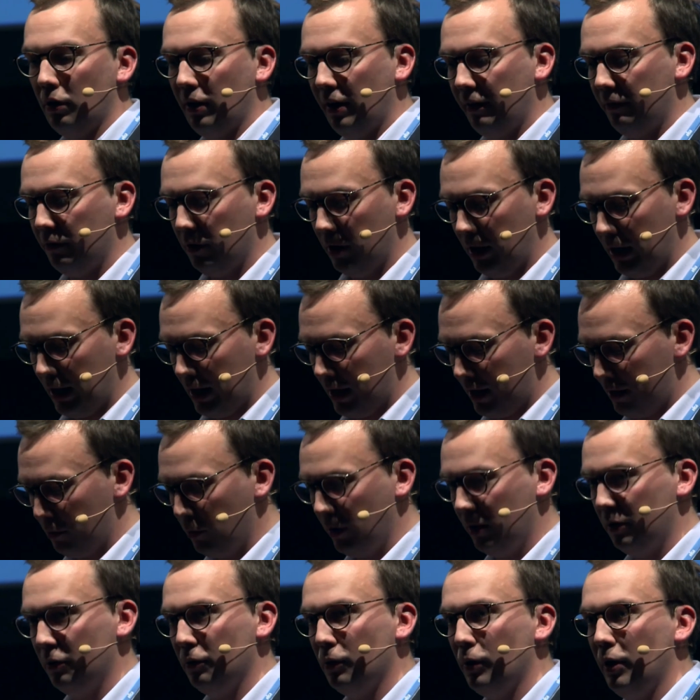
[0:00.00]
So every
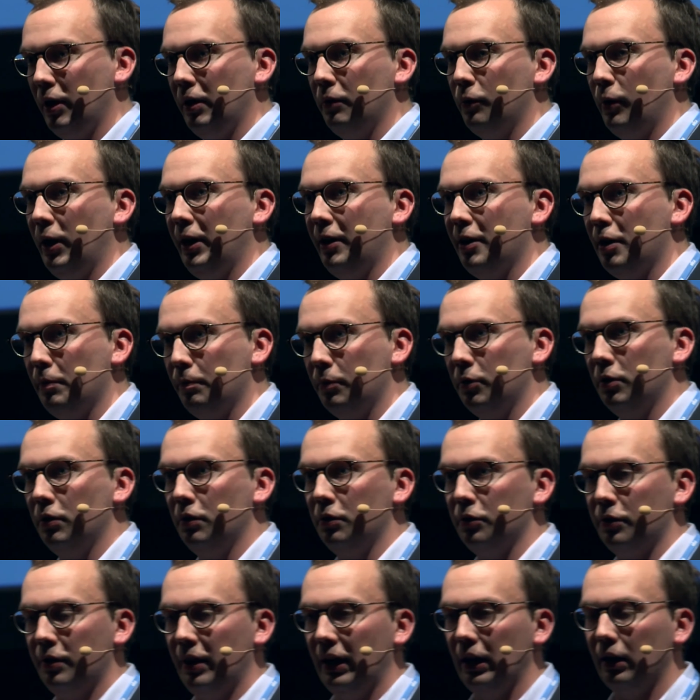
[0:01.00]
day when you wake
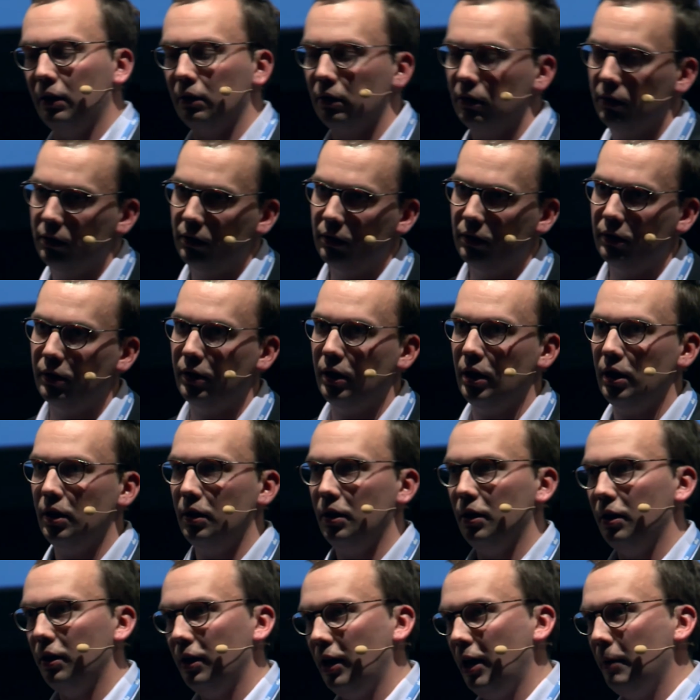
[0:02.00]
up, you think,
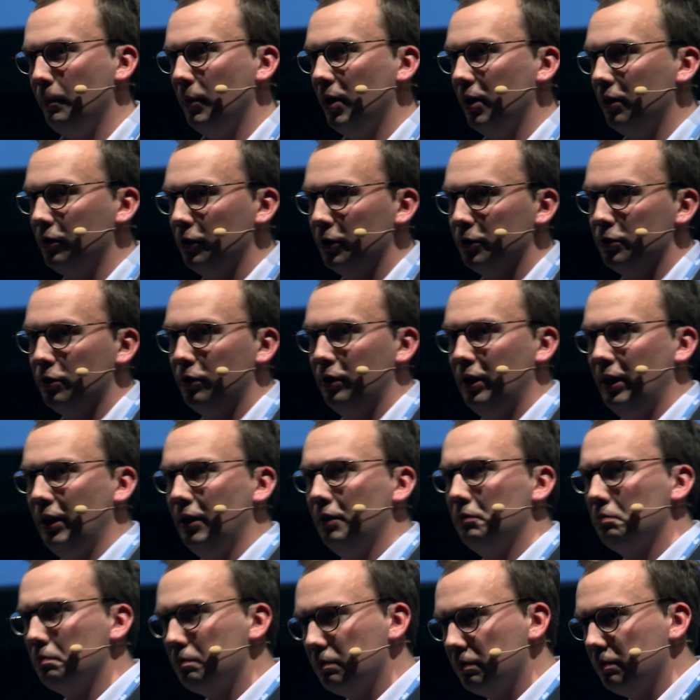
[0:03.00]
uh, am I going to
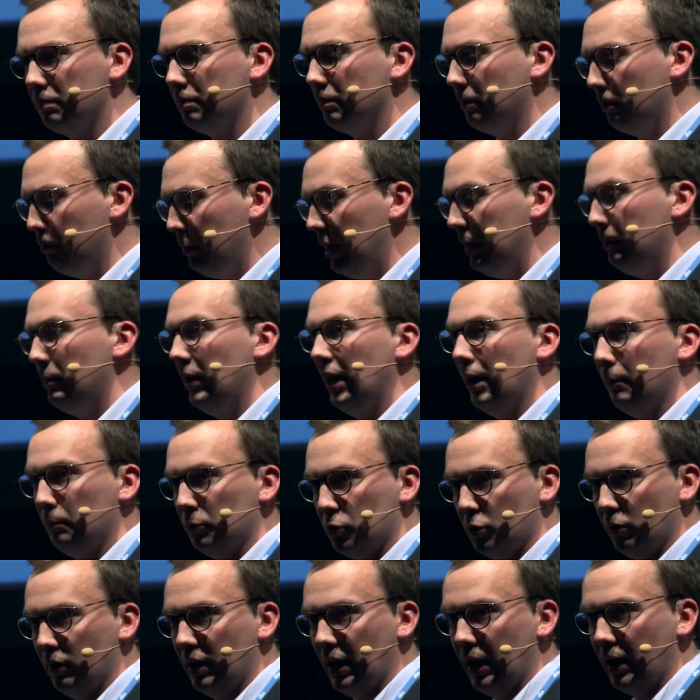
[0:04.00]
need
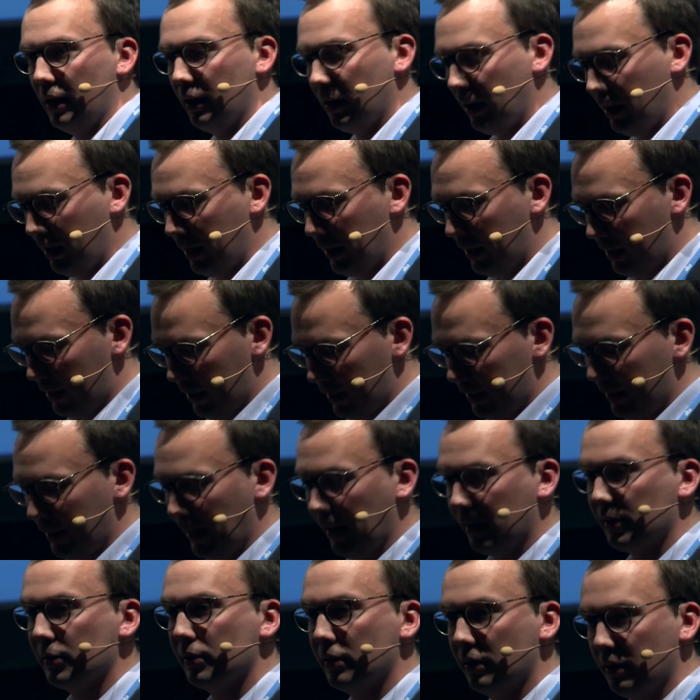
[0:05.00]
BBM today? And then
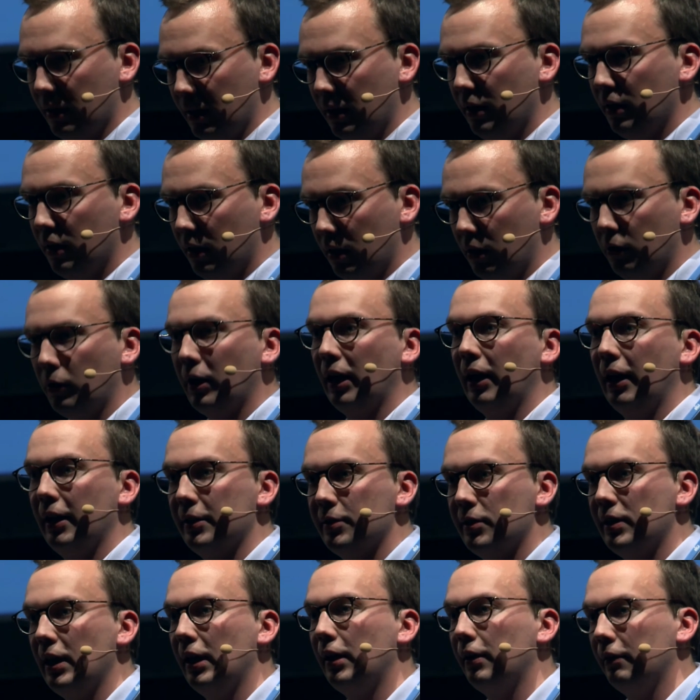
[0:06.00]
they text,
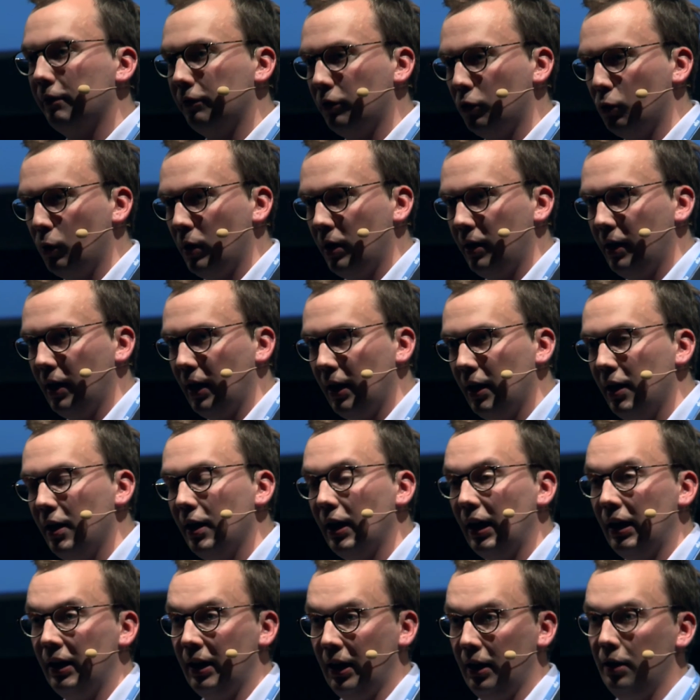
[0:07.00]
OK, let's take it for one
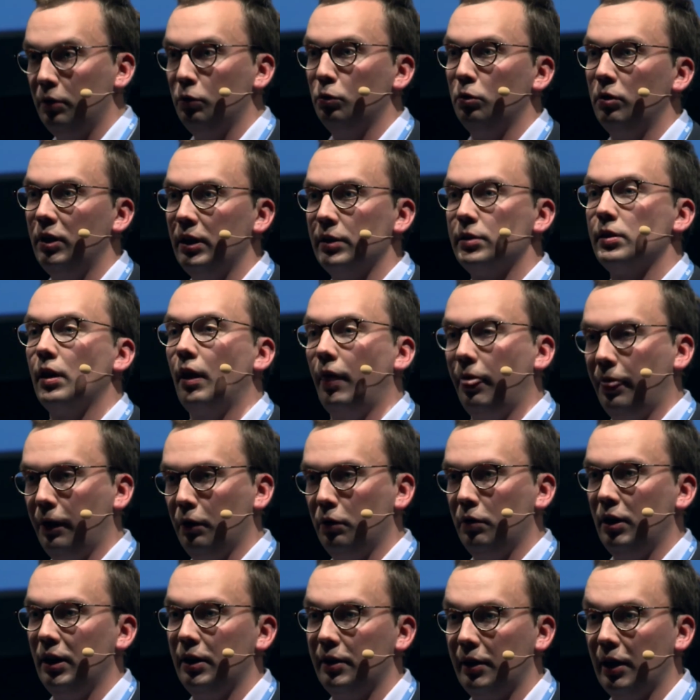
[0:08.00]
day. And they do this
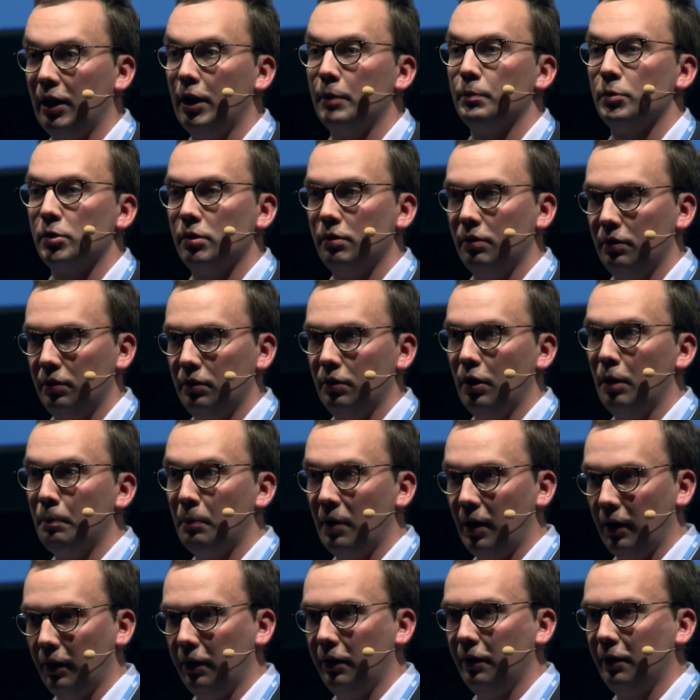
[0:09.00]
30 times
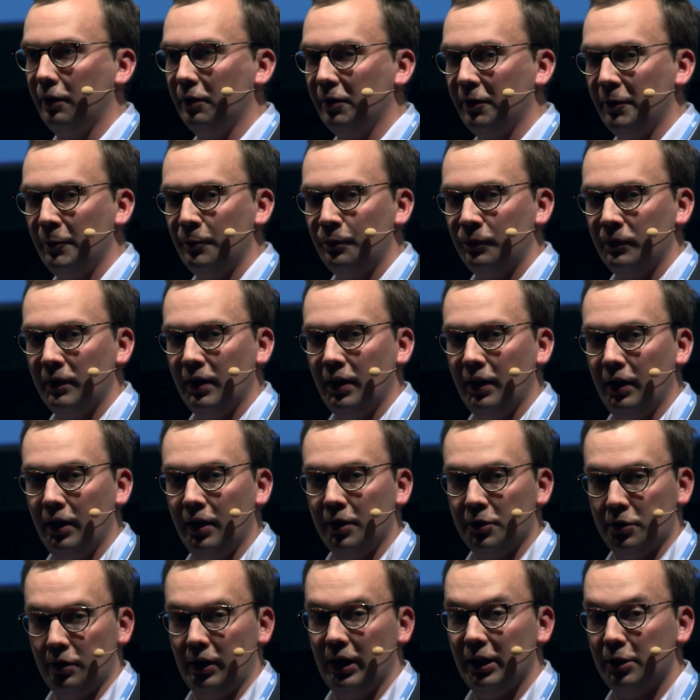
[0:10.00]
a month.
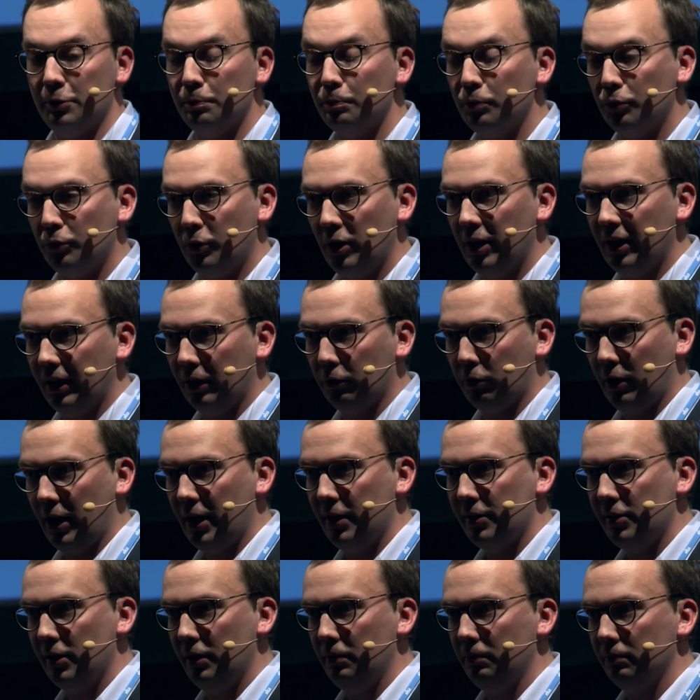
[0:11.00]
So that's pretty
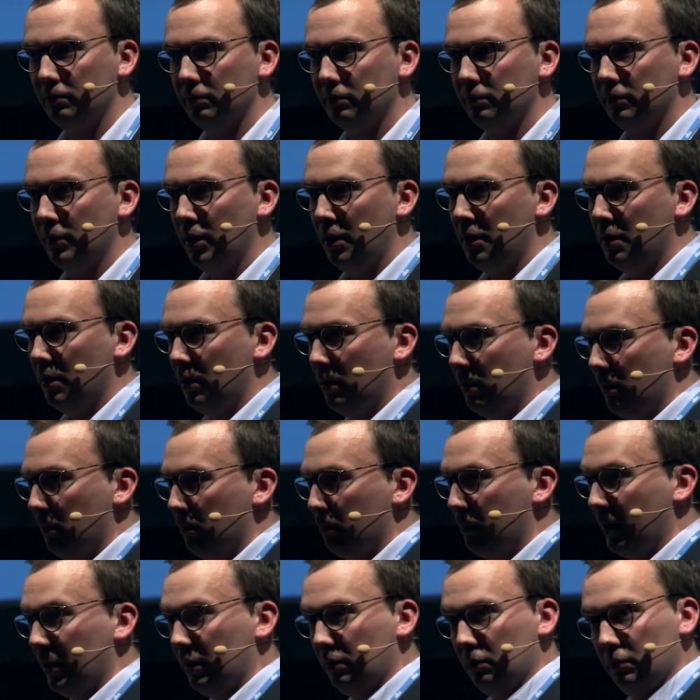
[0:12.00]
crazy.
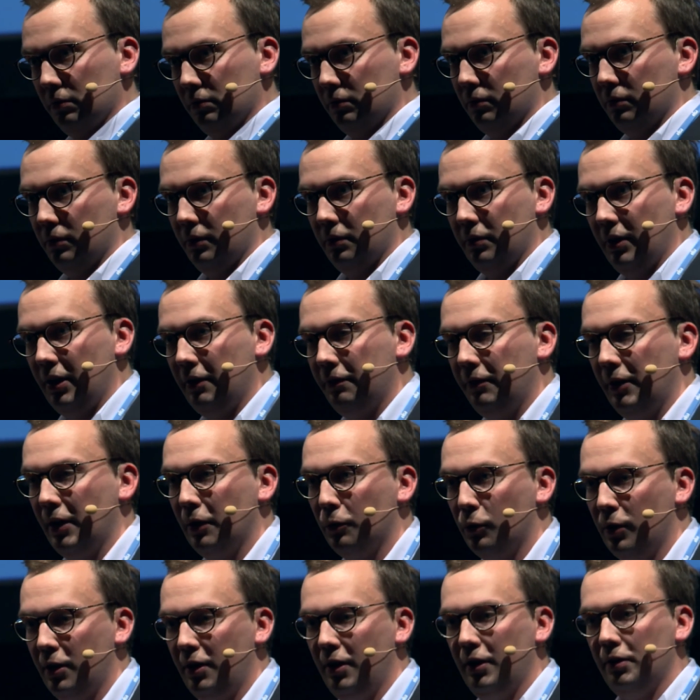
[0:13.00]
But
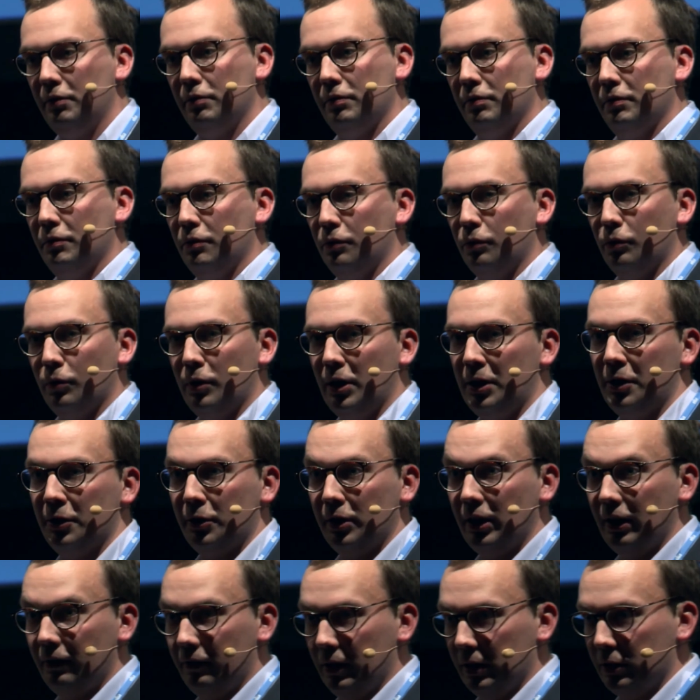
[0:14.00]
if they want it,
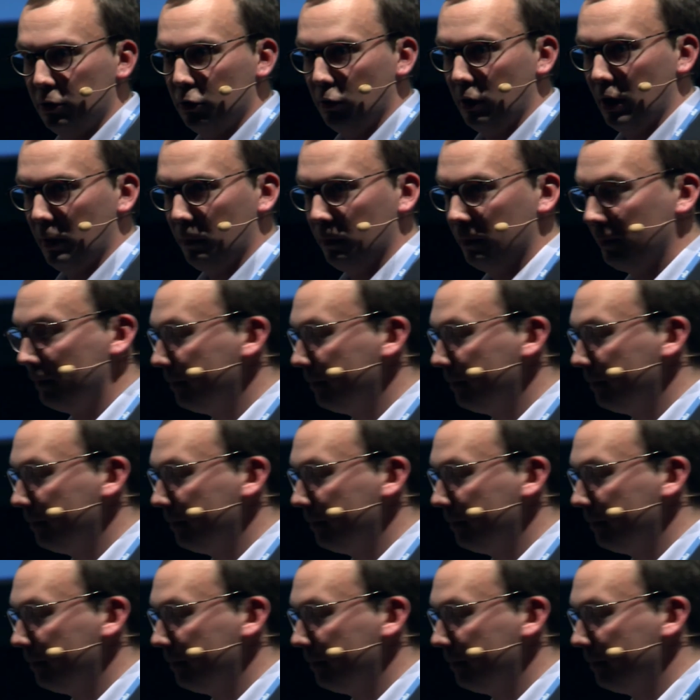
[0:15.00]
why not give it to